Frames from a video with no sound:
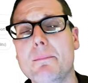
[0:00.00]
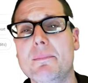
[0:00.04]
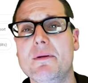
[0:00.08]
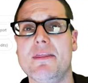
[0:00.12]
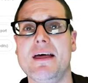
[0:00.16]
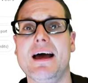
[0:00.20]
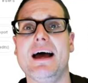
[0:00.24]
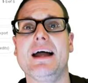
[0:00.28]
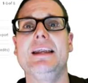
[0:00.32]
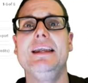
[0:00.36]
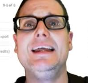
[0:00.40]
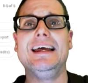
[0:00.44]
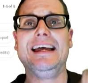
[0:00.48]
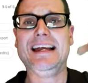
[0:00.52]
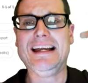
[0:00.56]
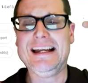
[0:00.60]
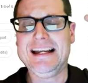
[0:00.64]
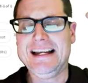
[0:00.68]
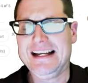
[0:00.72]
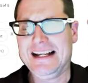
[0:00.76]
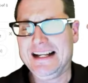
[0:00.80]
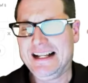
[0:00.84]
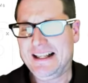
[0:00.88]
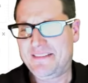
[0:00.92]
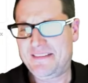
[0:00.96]
of that,
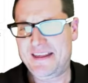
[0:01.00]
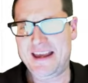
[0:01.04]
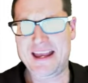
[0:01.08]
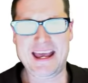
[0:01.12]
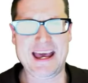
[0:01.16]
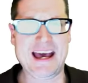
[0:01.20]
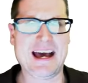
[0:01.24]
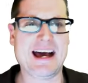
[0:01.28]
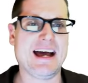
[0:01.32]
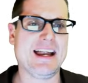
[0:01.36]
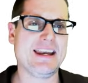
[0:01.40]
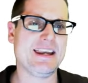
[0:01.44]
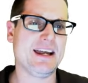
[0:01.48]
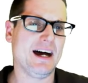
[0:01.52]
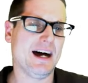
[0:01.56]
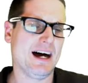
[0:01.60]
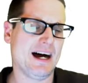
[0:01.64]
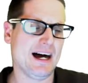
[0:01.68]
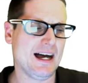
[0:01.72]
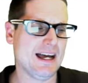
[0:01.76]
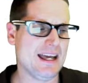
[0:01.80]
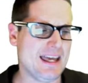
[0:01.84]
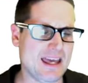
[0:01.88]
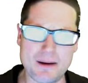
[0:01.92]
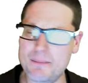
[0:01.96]
they had
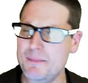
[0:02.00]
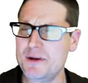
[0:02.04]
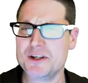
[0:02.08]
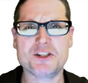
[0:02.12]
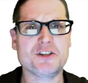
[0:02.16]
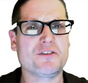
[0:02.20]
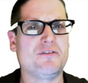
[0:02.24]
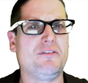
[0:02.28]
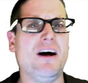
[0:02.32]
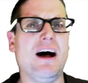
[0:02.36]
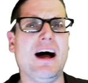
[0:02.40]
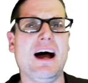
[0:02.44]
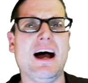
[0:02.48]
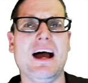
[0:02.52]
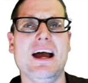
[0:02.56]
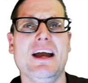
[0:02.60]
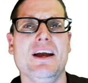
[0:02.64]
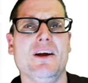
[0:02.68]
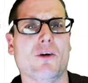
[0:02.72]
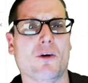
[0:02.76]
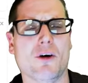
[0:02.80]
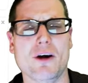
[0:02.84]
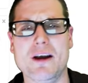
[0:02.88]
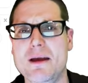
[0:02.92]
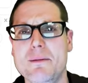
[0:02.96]
Imagefly
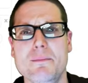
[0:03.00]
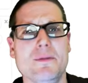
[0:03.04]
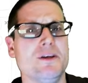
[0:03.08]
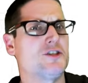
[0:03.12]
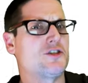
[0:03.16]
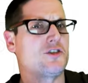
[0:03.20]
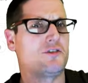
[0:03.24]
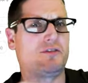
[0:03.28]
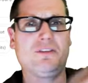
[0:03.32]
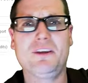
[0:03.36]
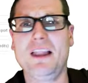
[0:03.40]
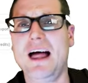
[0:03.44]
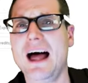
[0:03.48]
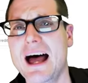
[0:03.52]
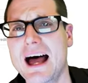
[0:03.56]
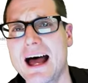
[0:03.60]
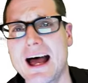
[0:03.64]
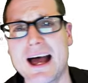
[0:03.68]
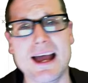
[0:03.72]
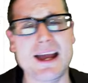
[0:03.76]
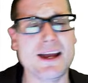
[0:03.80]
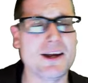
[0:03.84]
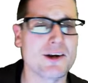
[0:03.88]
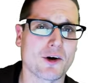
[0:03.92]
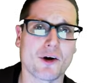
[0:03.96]
or
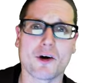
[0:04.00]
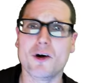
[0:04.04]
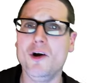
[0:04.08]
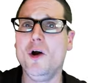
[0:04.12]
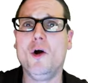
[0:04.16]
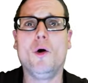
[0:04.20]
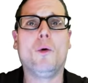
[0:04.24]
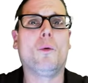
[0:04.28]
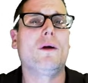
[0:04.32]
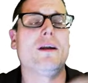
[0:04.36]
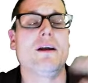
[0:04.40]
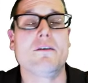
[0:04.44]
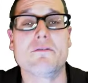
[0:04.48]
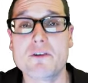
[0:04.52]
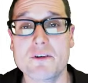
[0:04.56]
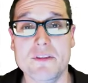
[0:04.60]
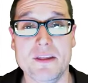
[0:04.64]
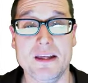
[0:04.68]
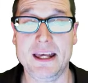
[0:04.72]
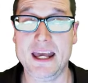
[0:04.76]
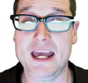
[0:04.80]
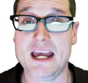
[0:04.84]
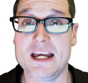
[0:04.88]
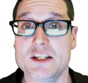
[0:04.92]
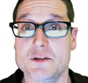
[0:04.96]
Imagefly or whatever the
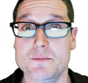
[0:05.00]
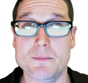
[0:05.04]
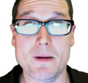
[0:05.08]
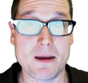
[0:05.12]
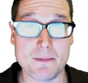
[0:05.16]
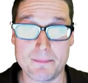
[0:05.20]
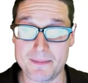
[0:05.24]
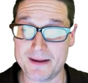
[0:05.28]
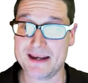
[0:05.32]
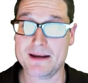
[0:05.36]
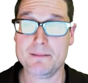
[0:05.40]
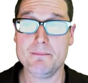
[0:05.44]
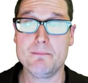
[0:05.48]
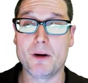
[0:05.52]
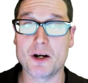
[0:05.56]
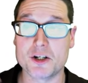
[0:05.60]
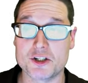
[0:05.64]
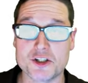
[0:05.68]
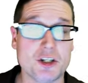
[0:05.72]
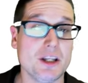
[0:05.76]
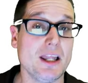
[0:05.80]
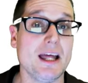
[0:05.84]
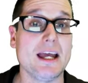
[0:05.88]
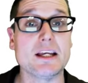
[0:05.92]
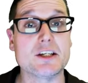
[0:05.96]
case may be, much
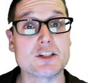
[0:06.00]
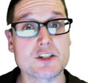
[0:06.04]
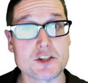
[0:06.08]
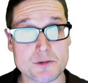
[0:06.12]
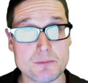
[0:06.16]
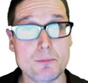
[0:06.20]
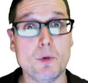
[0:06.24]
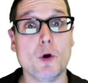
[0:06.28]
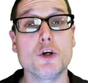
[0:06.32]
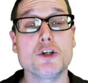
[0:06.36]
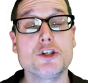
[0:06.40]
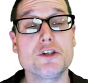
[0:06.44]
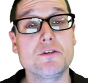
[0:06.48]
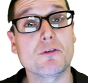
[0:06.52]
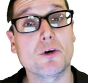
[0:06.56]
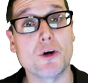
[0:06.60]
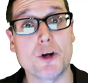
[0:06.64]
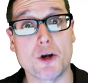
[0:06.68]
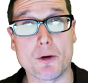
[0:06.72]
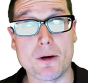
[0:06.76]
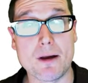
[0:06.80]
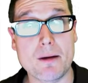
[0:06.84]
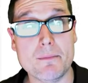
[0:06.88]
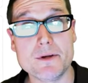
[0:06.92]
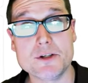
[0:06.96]
like Smush for
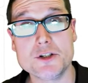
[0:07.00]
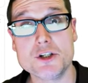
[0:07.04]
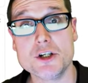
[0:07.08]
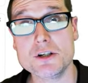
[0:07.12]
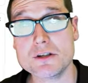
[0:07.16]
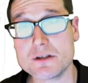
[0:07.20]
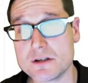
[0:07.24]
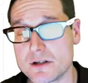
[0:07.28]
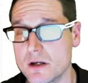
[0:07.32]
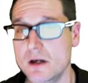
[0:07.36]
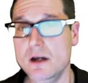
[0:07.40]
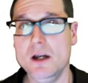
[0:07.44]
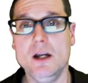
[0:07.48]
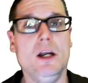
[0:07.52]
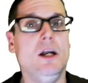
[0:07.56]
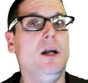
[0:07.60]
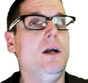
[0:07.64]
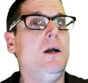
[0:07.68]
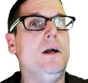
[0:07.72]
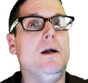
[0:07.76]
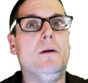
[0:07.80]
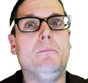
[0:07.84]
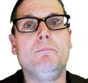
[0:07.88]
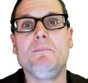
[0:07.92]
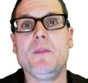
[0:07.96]
your images.
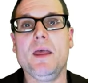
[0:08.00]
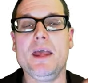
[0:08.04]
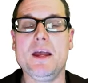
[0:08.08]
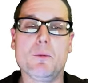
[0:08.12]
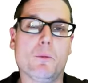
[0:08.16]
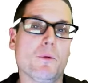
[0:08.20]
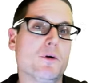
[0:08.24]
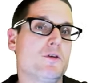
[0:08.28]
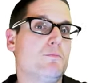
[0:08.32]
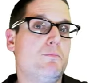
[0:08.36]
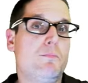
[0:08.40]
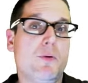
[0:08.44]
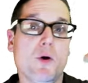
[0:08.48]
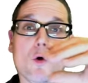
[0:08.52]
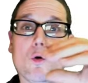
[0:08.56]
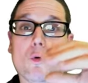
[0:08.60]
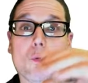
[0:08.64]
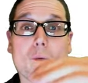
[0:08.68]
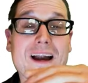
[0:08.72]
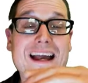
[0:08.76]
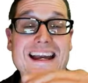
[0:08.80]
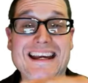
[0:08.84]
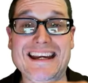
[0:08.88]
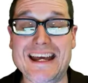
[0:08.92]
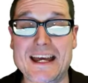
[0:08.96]
It was built
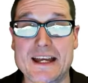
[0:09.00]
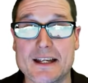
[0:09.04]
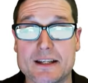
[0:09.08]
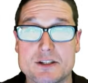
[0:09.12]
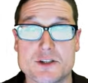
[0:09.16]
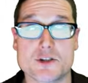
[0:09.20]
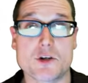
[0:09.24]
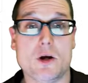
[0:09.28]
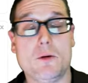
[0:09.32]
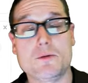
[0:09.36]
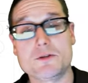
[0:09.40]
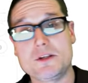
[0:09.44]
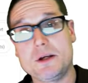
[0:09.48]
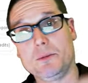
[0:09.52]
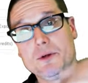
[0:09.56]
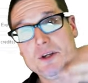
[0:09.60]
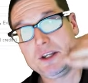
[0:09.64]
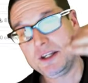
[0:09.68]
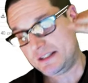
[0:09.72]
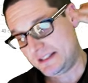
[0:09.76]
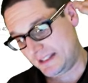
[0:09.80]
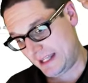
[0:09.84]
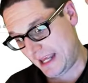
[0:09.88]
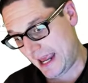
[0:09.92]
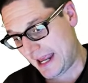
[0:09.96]
right in. So I was able to
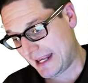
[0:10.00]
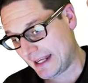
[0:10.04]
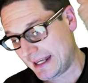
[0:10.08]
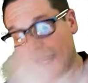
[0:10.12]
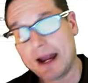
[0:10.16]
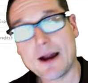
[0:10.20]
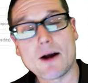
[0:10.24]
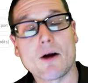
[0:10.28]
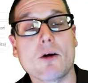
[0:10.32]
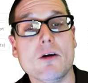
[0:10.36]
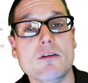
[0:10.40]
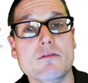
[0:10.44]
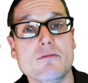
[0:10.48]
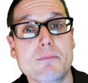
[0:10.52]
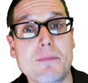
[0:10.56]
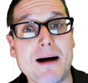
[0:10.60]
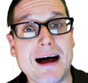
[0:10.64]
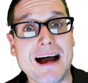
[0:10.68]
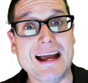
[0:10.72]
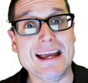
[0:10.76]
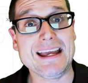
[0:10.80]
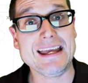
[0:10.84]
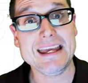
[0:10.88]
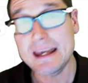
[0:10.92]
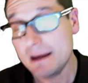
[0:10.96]
take care of
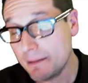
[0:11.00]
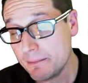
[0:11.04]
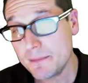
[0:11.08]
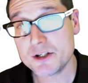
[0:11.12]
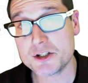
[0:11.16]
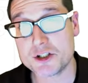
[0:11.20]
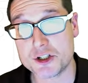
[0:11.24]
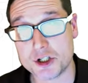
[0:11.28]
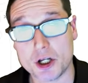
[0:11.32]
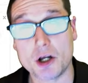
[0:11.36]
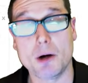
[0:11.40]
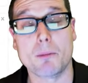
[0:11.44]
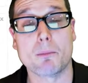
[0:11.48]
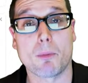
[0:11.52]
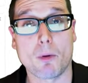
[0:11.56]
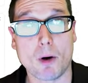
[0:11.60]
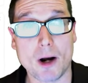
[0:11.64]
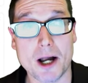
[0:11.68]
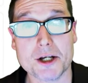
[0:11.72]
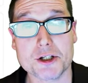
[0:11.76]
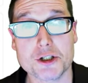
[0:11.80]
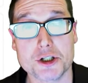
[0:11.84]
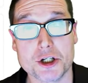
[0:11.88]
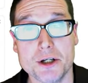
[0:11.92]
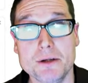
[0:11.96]
my image
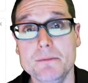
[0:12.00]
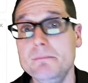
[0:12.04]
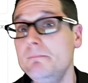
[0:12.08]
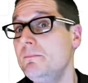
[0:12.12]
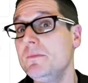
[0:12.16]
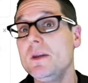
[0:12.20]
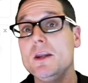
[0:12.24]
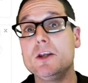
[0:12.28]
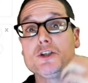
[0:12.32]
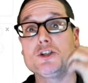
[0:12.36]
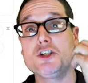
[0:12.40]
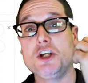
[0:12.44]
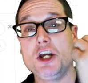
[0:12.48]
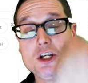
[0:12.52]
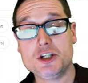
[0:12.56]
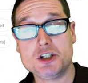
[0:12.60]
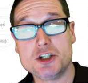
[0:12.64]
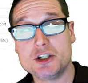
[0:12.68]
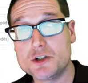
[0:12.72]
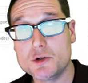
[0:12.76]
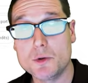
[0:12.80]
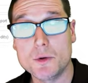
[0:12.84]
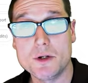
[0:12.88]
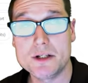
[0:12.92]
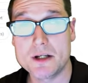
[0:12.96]
compression, change it
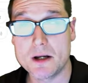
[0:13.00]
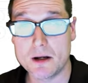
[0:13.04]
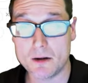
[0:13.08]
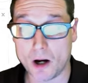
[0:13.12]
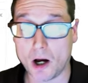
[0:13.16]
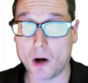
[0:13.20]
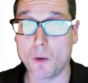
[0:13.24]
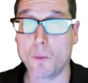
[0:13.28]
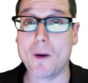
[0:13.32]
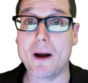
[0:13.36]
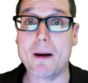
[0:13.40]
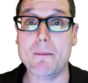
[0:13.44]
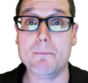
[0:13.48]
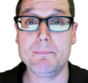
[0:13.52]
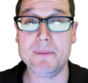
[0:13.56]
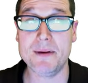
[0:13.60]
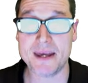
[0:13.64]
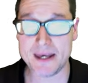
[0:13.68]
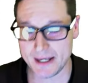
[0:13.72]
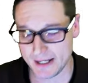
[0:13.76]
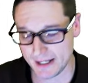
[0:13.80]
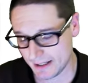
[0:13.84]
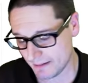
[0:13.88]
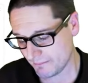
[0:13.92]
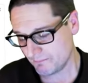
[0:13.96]
to a
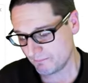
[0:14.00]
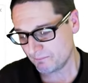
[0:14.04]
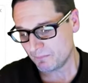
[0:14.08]
WebP,